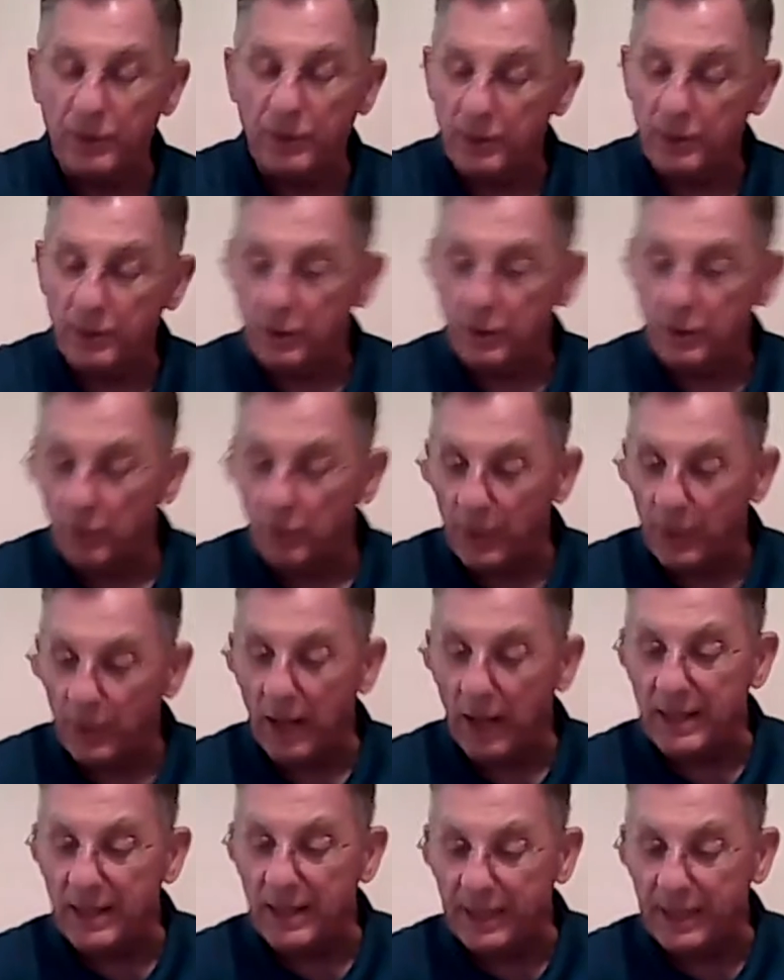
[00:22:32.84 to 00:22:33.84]
regarding
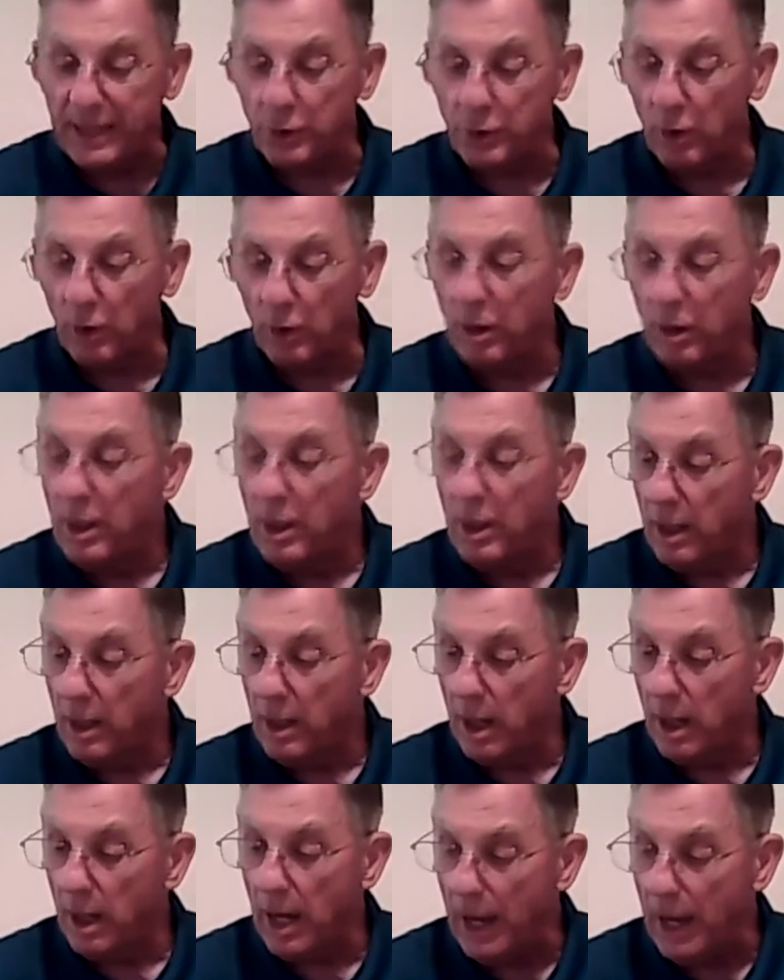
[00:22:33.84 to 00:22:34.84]
external
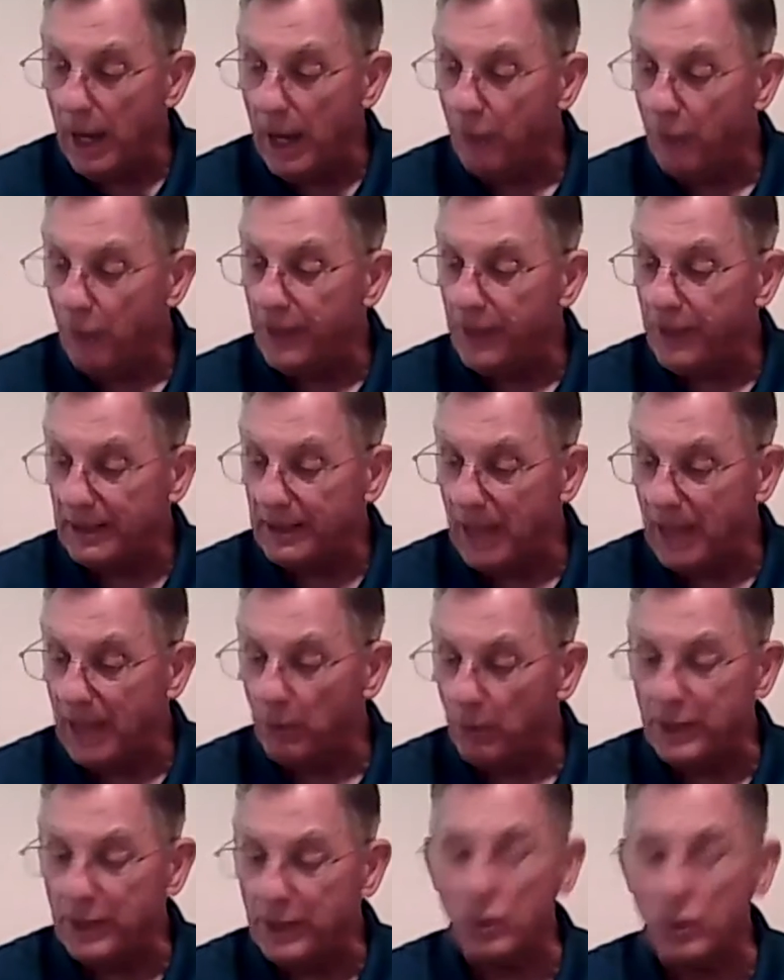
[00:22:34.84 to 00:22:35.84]
alpha and gamma ray
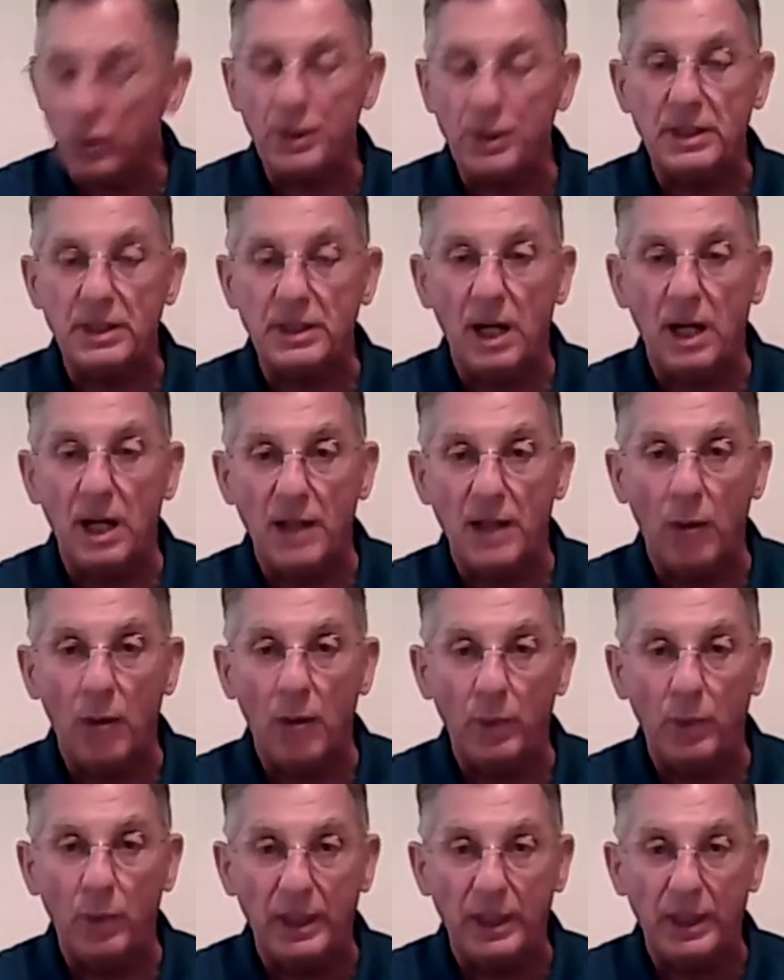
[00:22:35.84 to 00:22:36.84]
sources are not
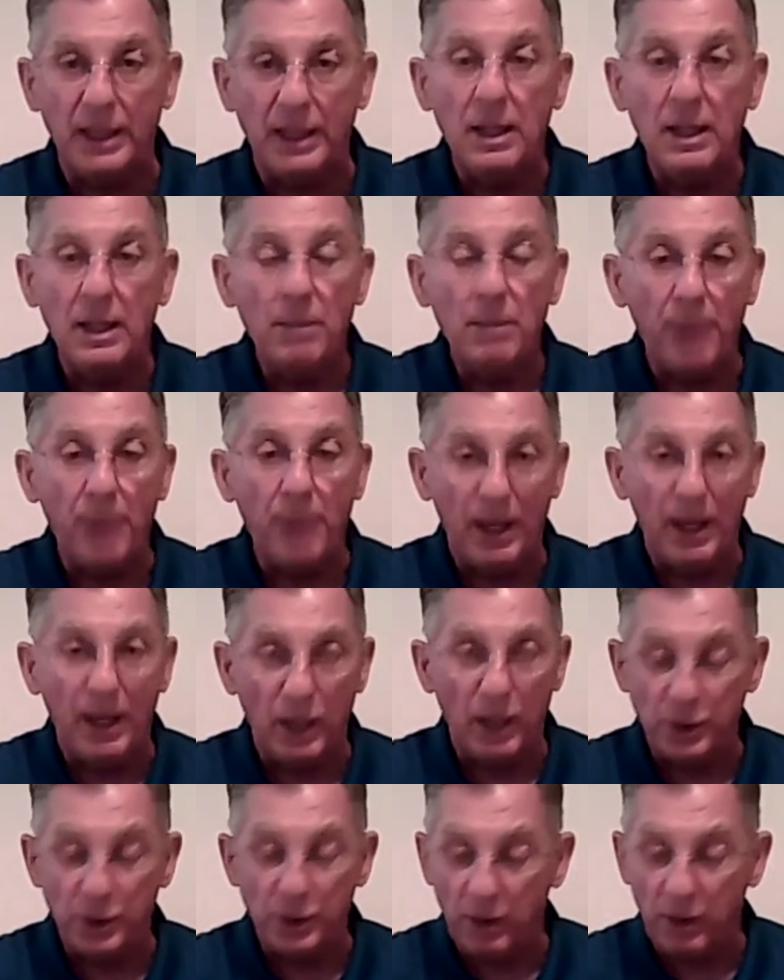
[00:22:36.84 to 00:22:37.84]
really
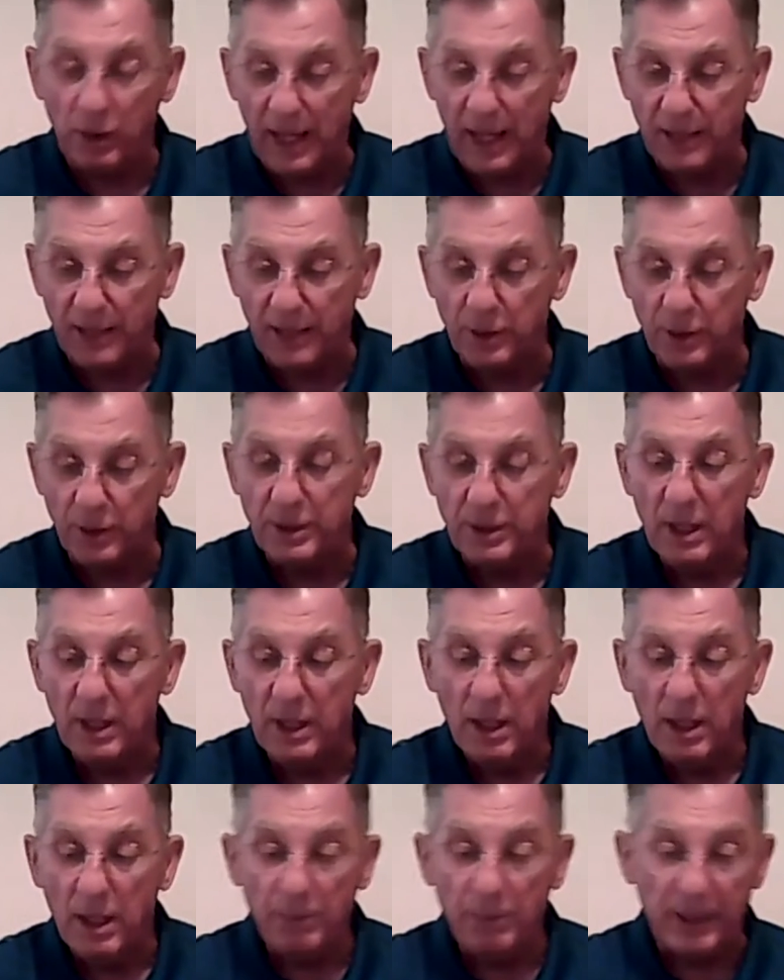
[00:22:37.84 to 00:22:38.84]
biological hazards
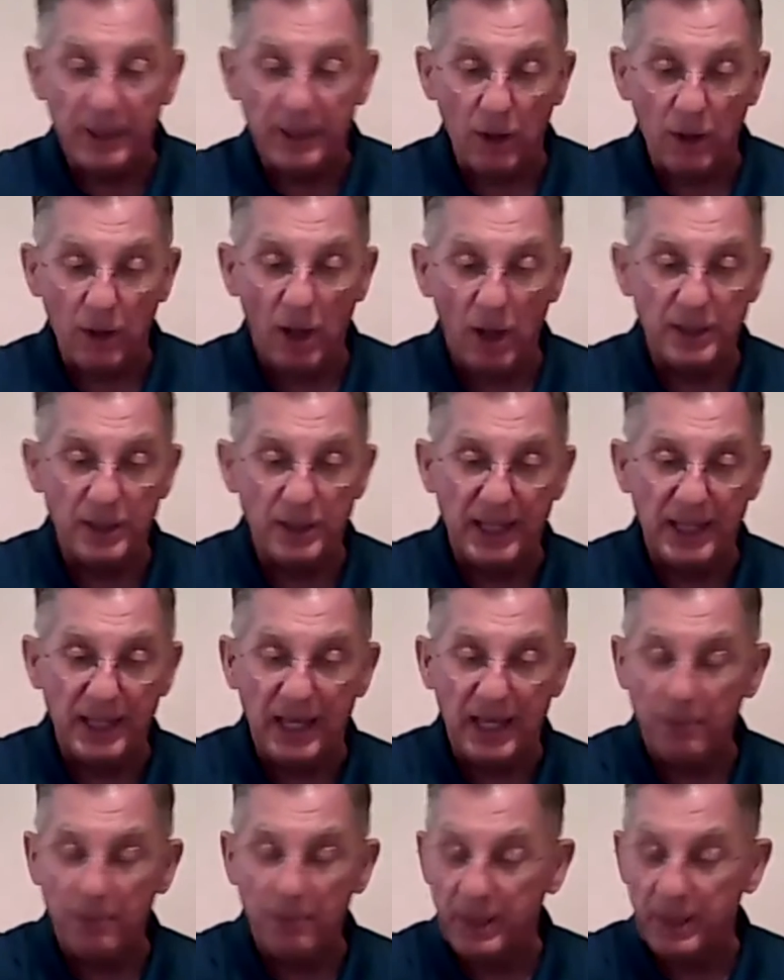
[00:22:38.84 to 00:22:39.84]
because they can't
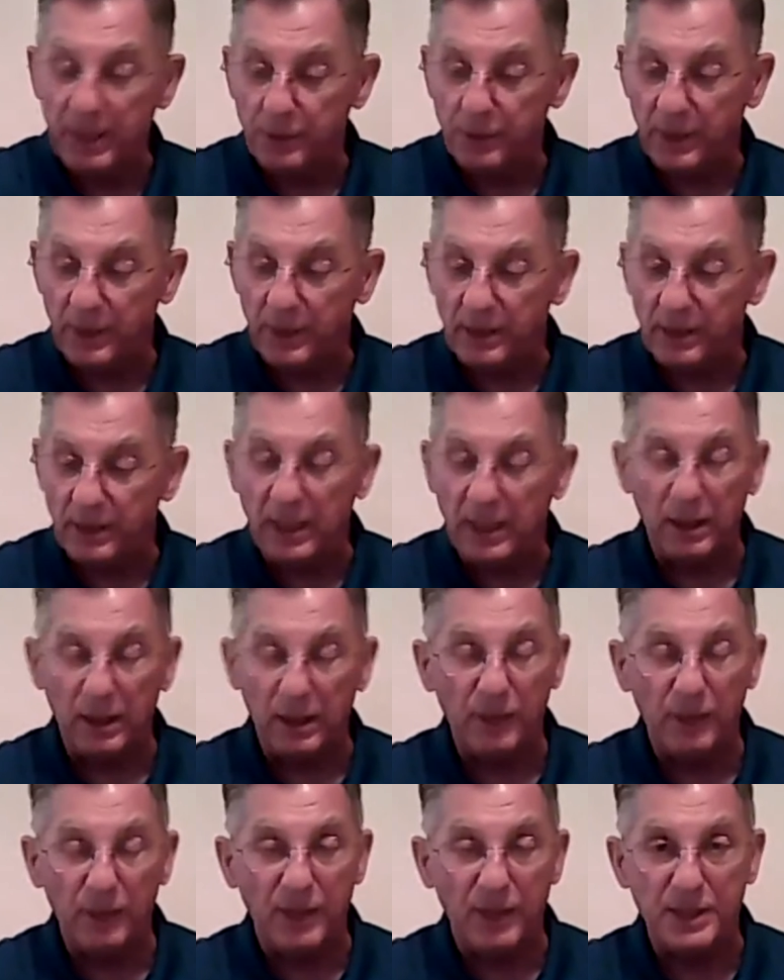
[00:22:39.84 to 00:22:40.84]
penetrate the dead layer of our
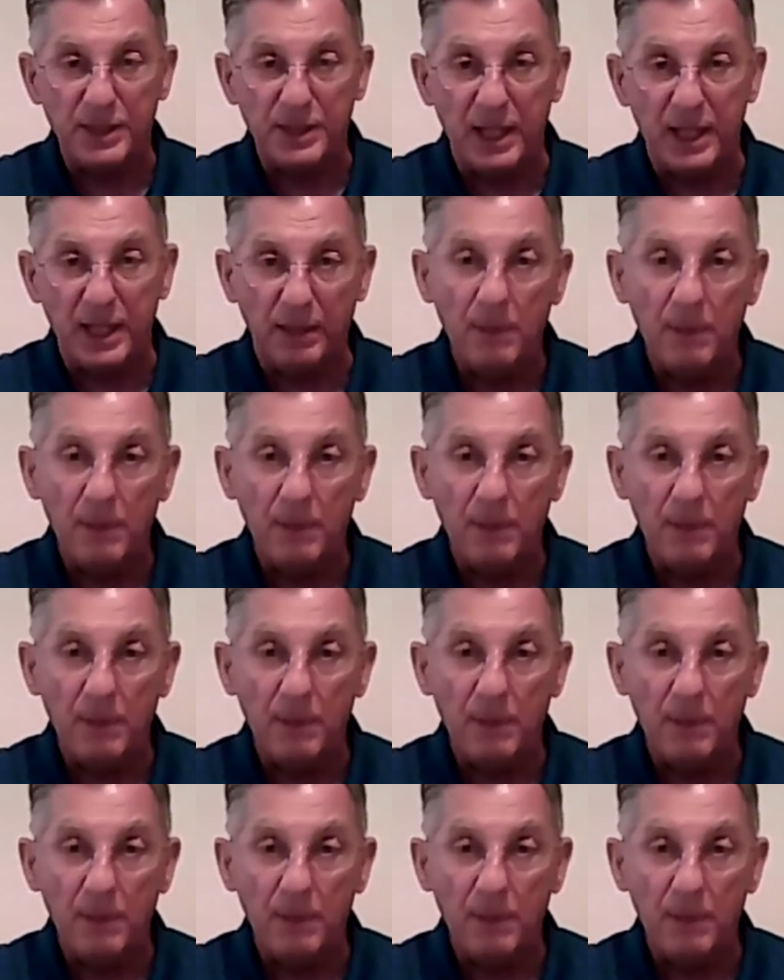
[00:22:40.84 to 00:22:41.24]
skin.